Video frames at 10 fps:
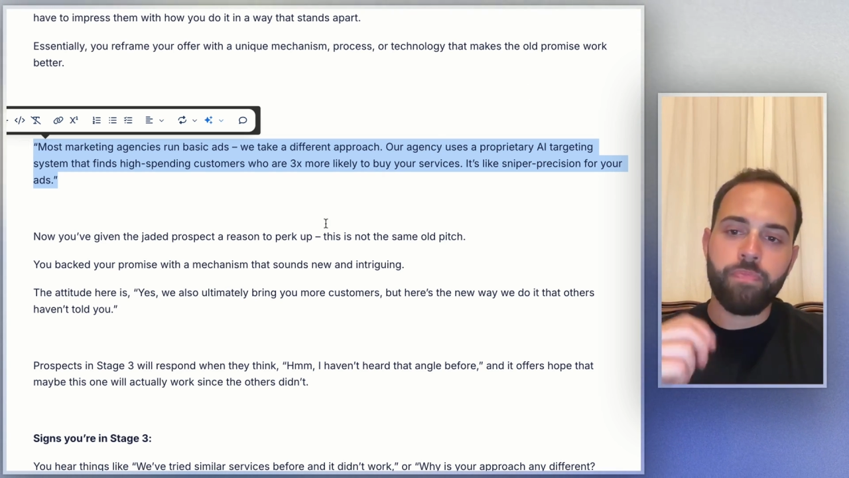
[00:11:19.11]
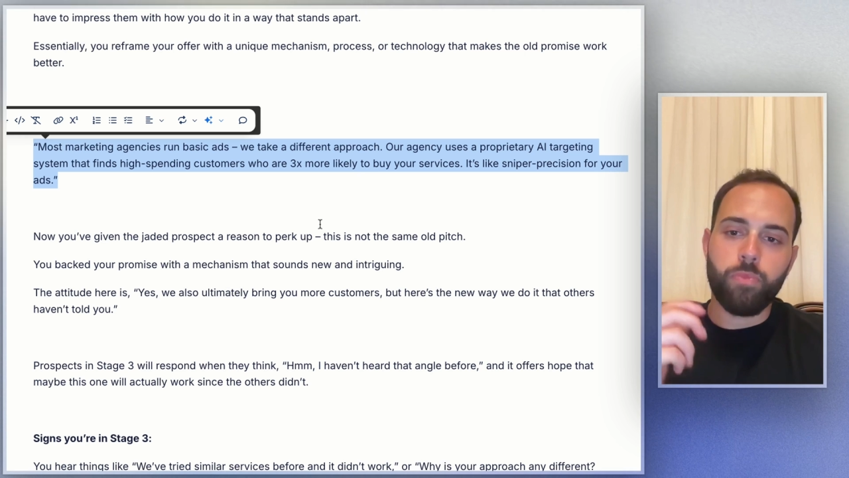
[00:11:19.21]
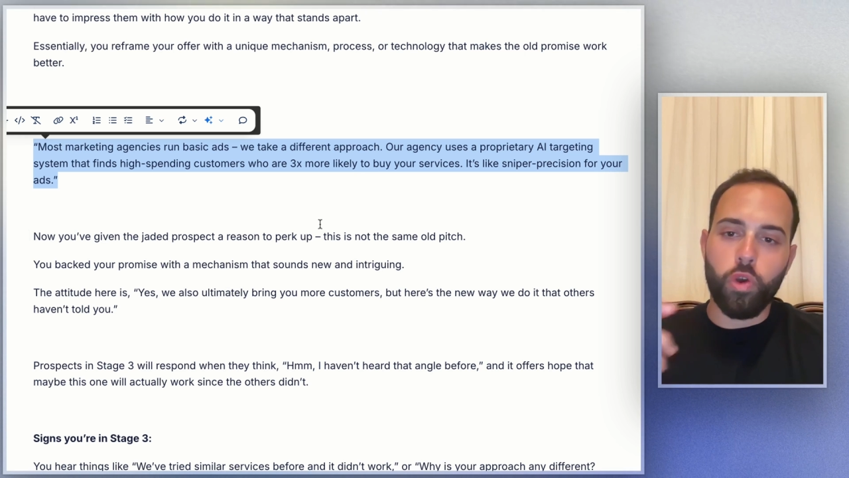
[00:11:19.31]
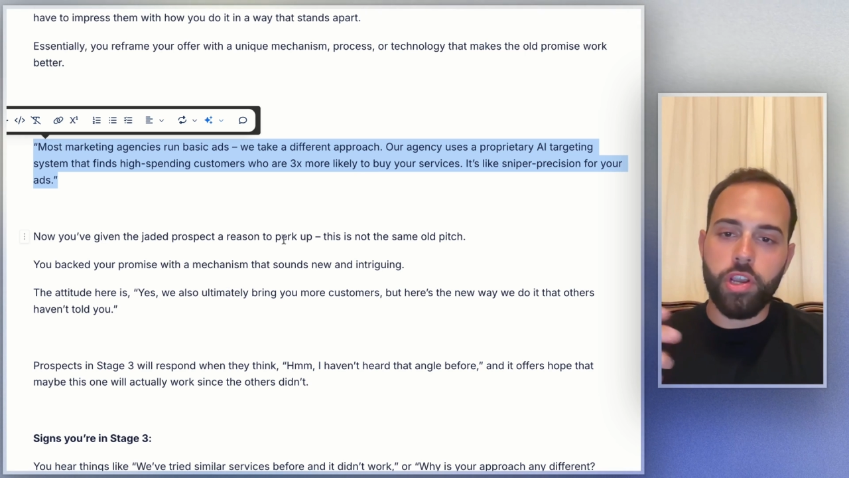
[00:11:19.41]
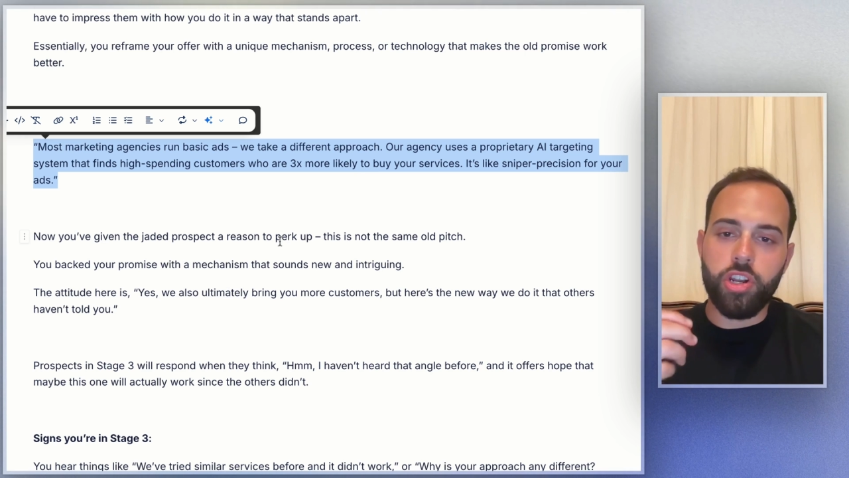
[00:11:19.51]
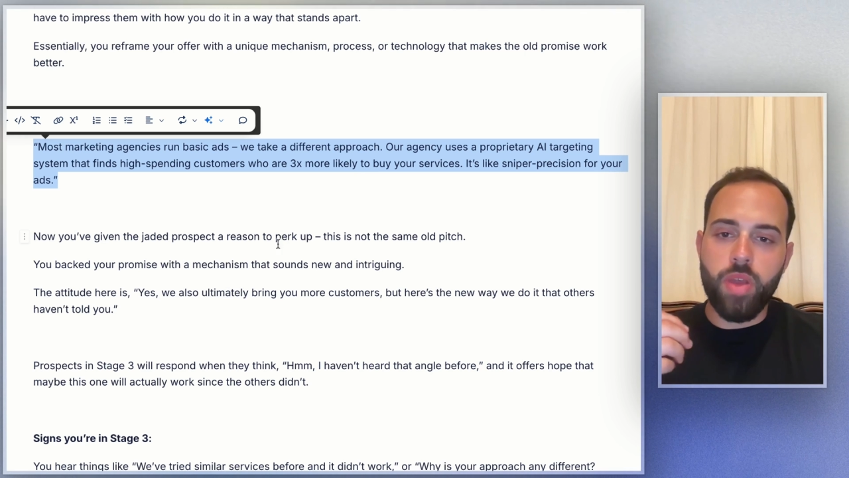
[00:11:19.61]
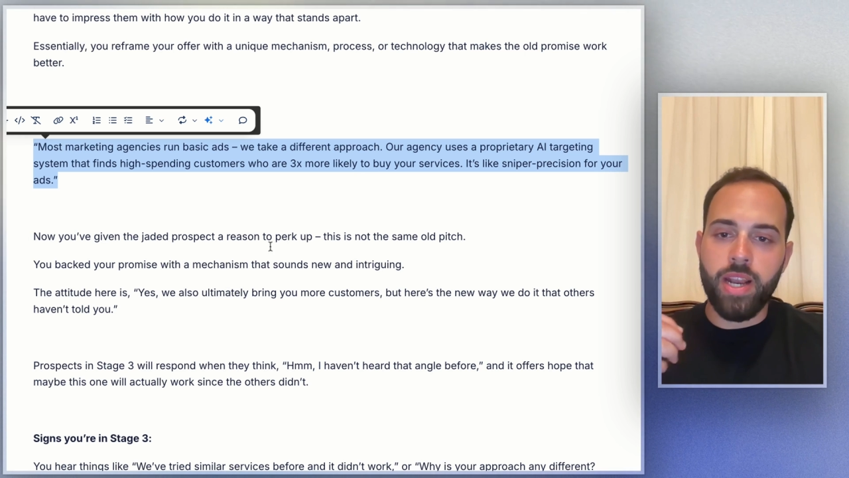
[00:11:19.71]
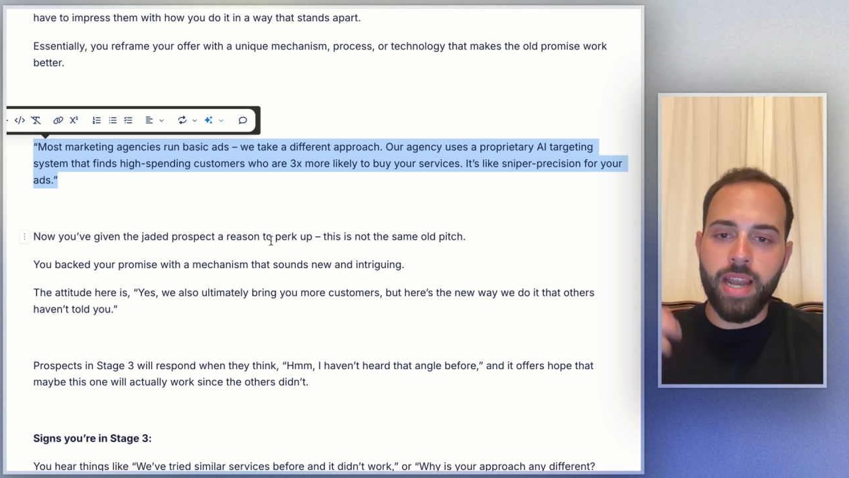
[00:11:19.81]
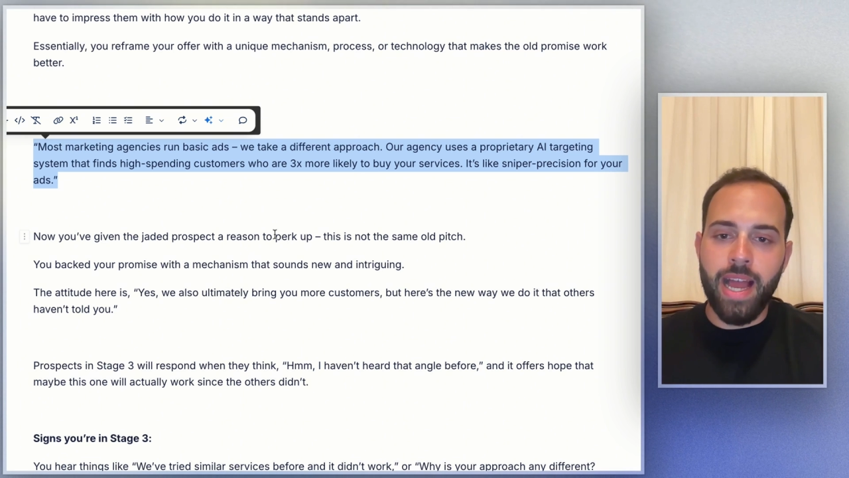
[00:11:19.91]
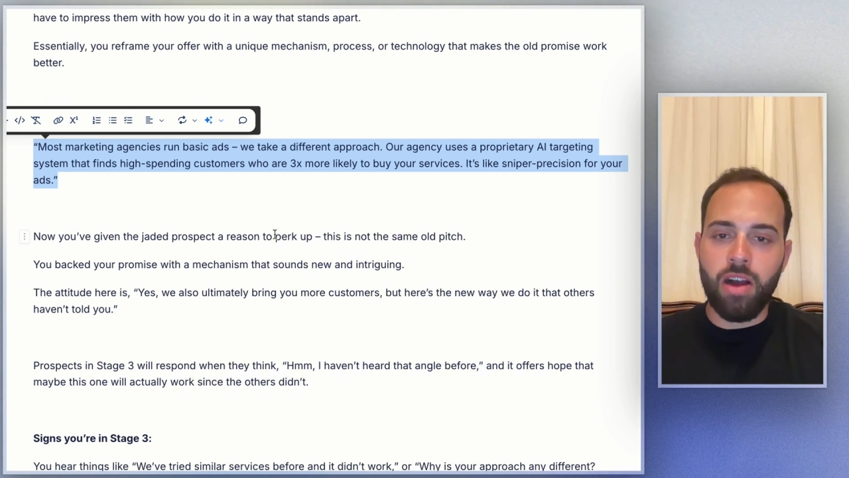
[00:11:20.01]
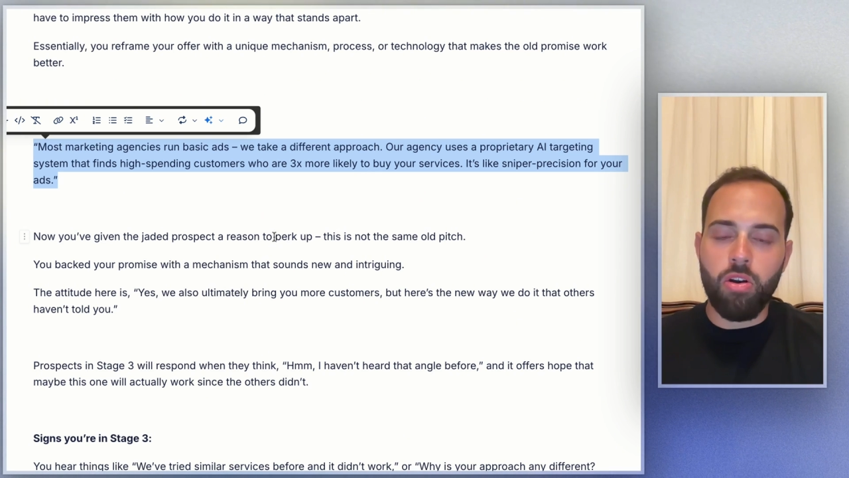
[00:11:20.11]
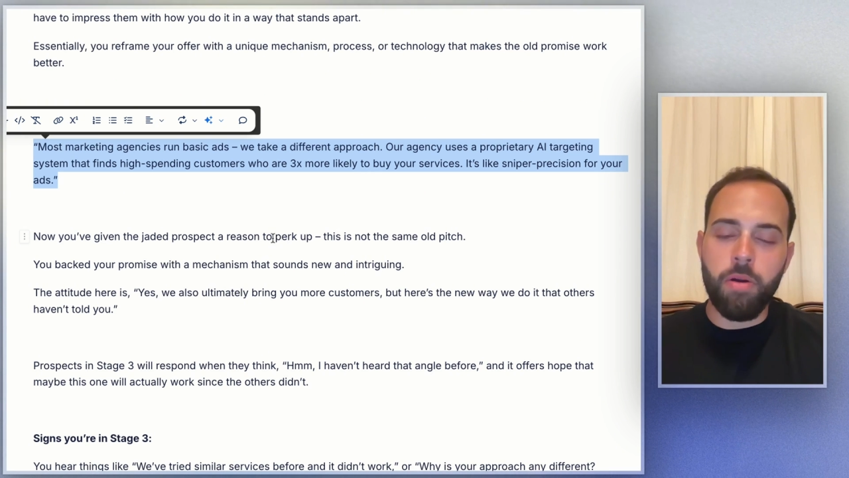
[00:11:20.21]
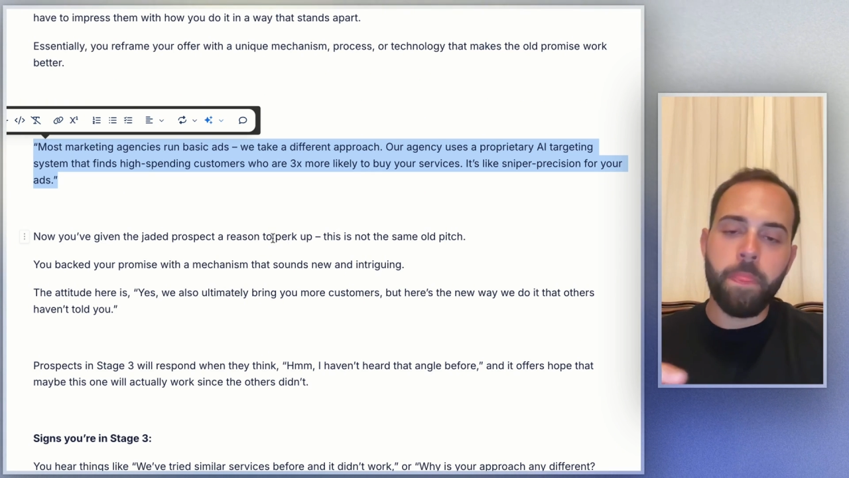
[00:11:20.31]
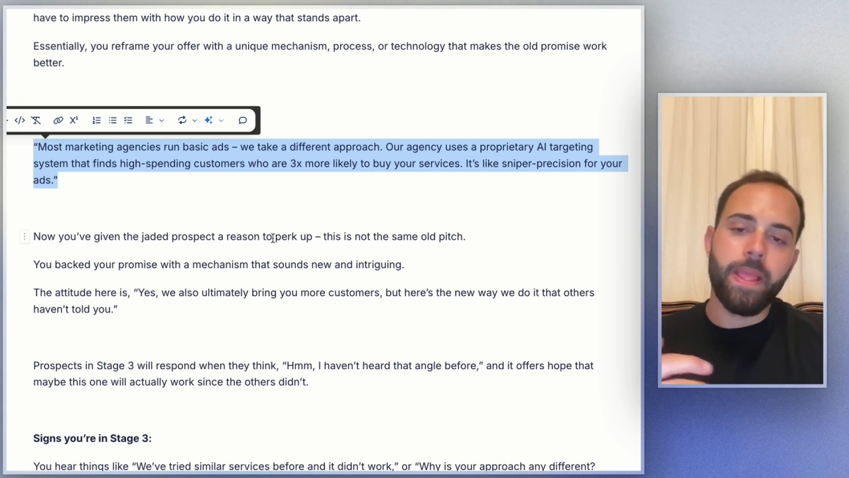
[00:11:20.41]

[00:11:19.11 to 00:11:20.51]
What you're doing now